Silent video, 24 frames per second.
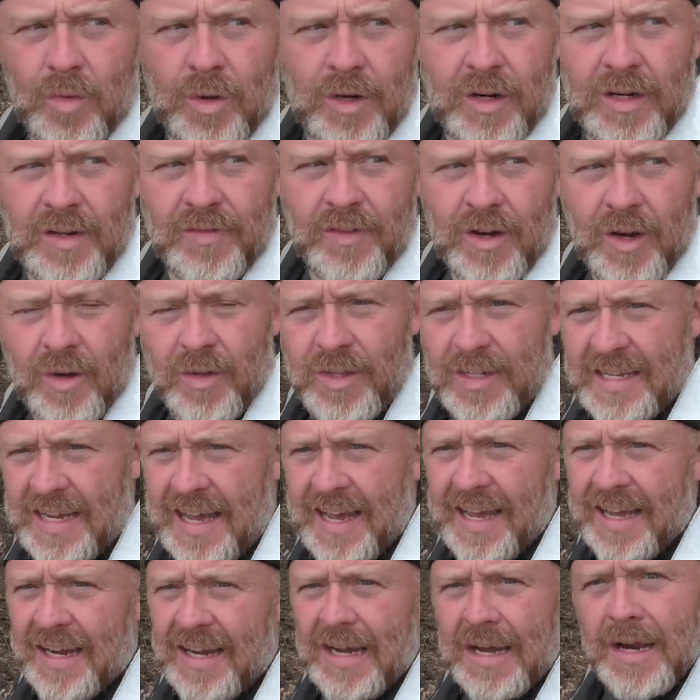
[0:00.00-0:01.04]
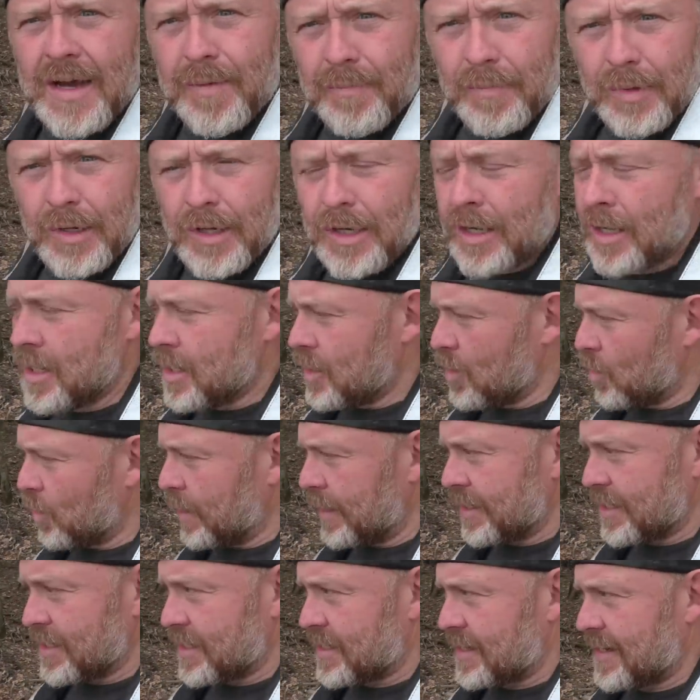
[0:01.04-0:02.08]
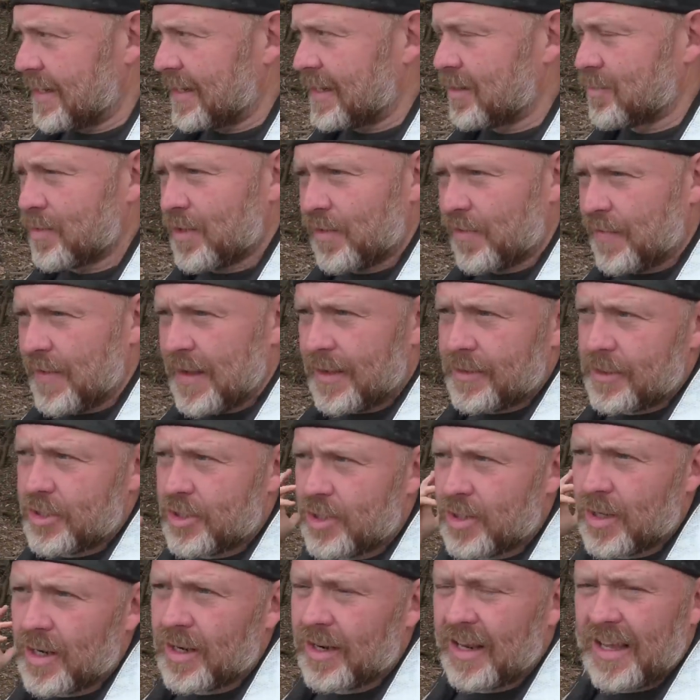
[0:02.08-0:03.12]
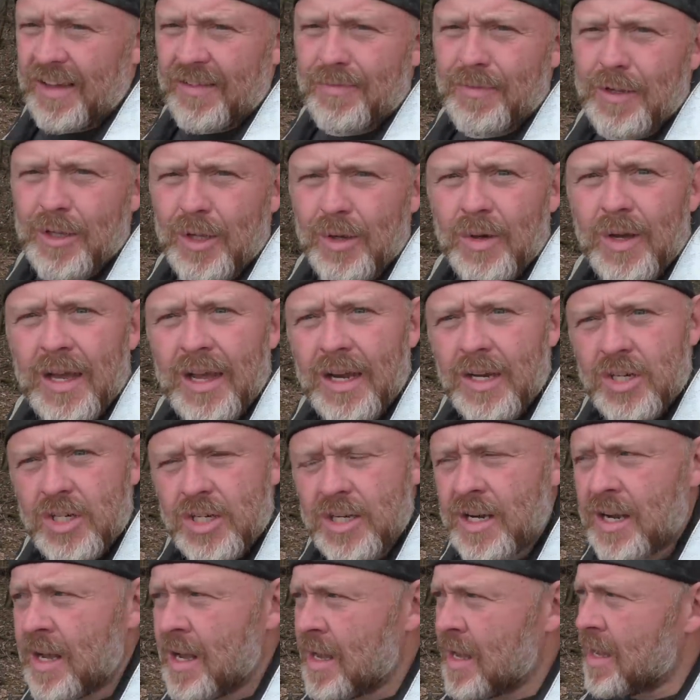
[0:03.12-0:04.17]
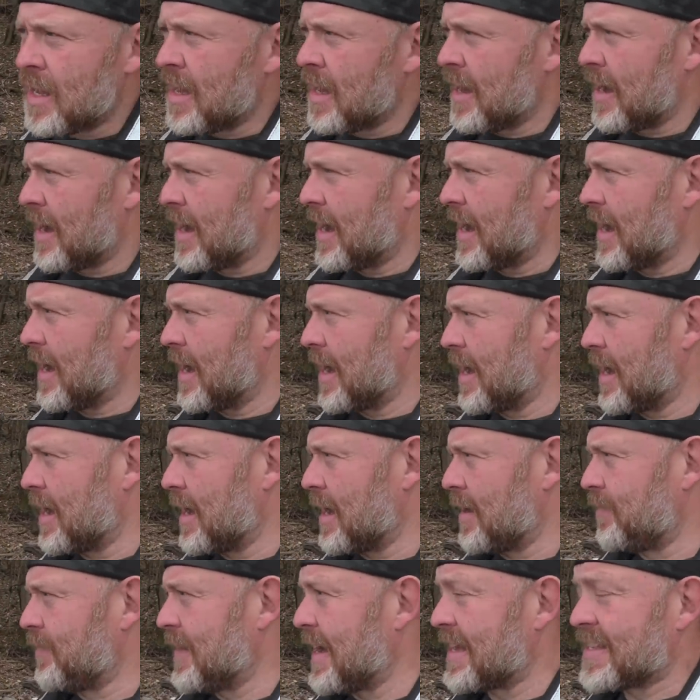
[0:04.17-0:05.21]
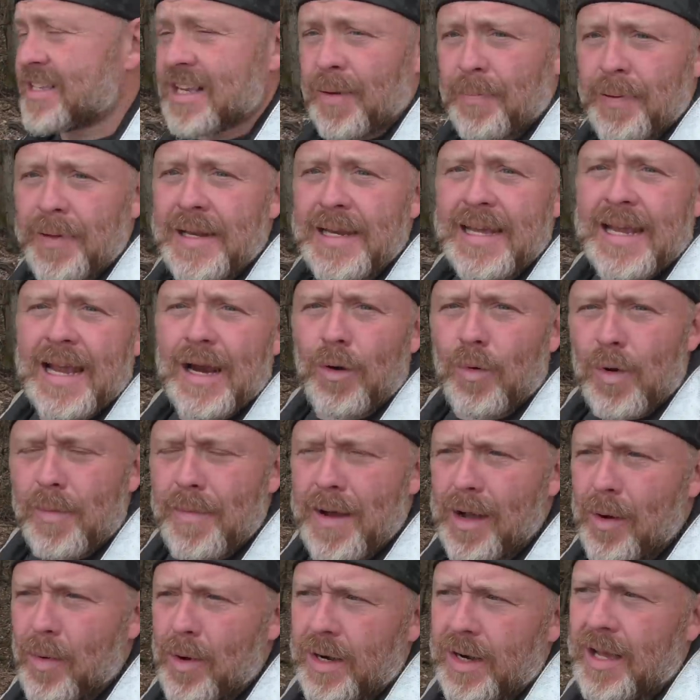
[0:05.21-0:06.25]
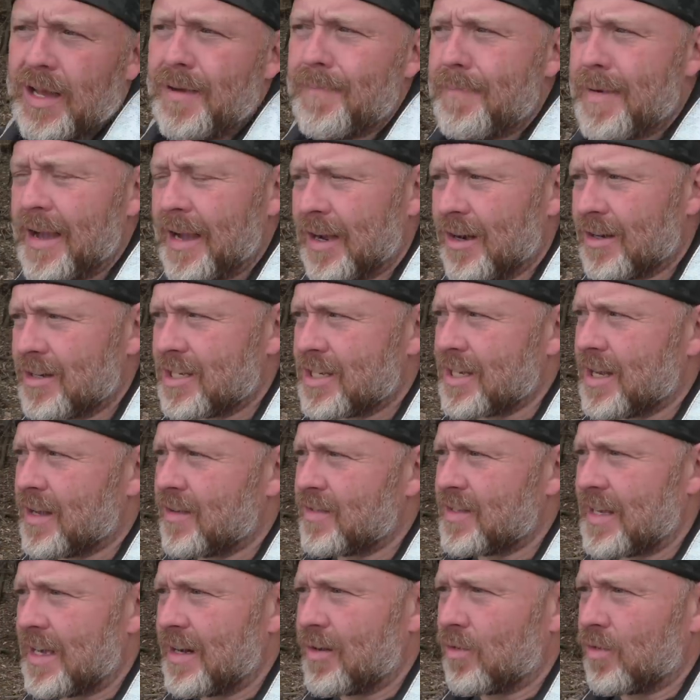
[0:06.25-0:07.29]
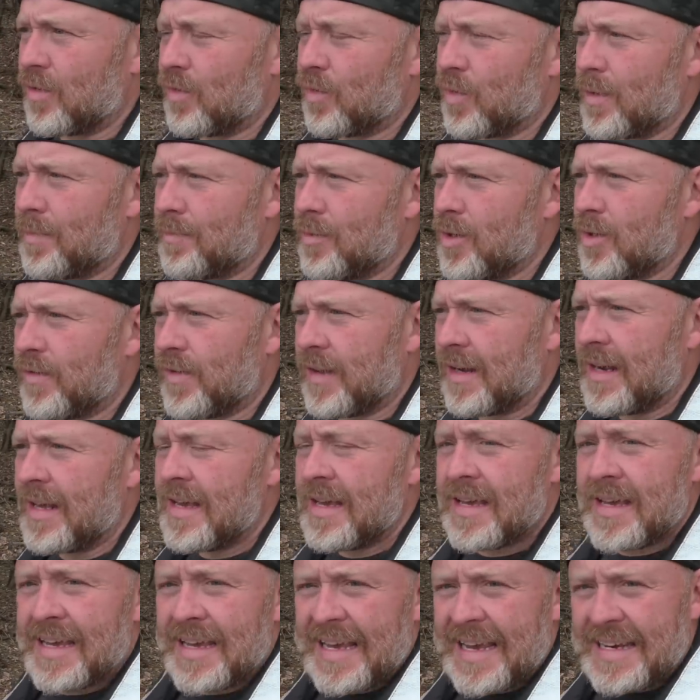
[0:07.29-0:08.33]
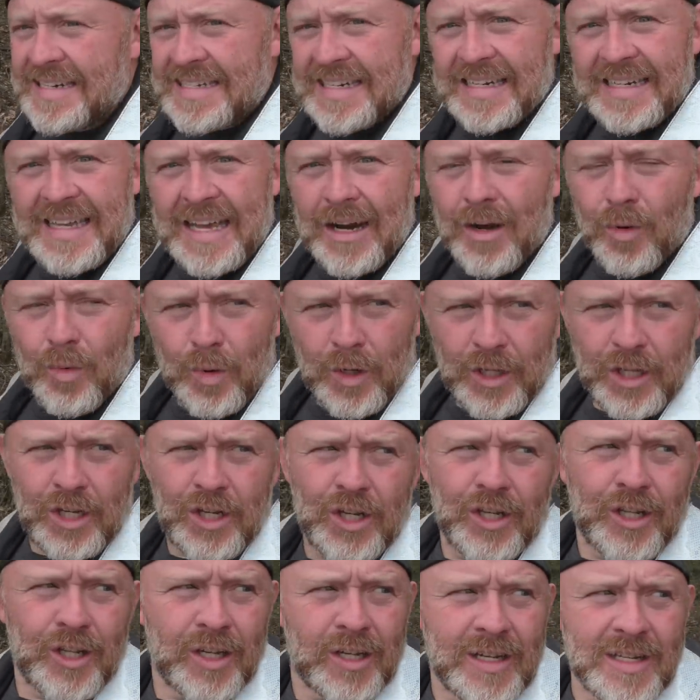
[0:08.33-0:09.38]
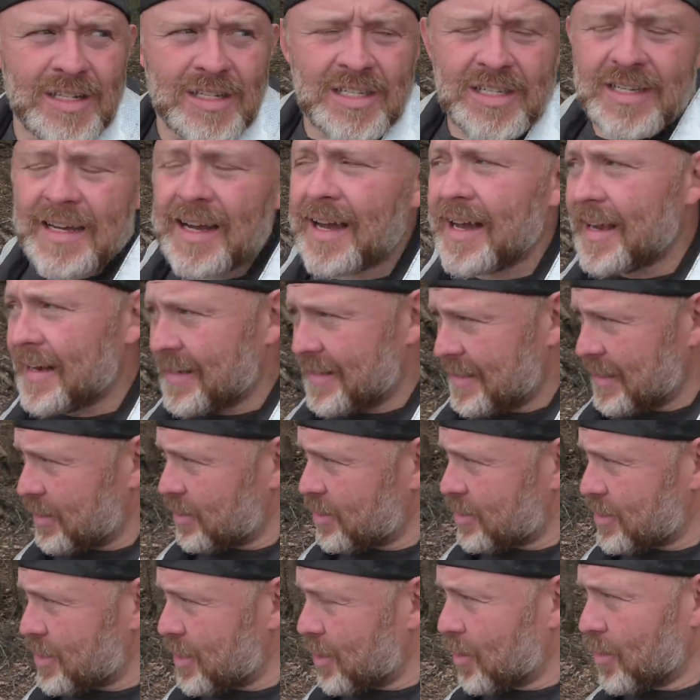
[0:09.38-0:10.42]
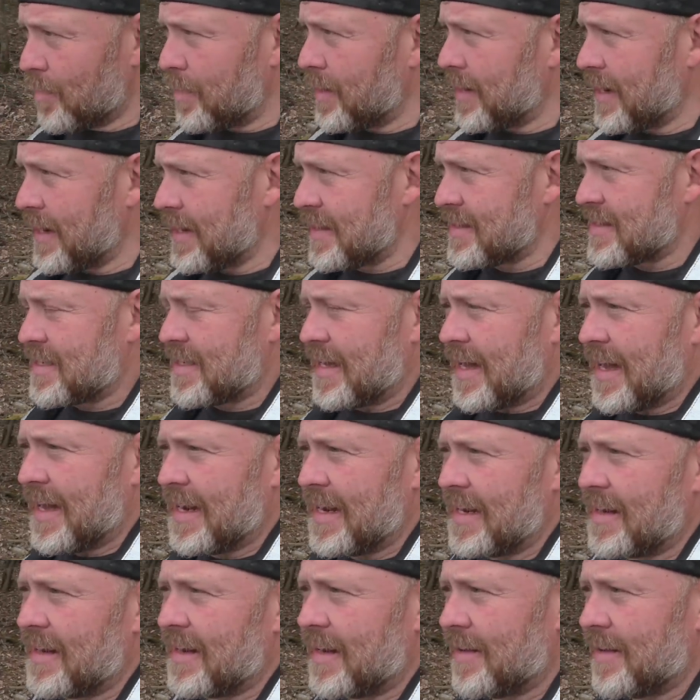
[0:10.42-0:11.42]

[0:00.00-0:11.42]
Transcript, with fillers: We don't even know the tag number. We can just tell them we found a truck, give them the location. That's up in the air. We might want to come back ourselves and remove it. He did get a really good look inside. There's nobody inside it.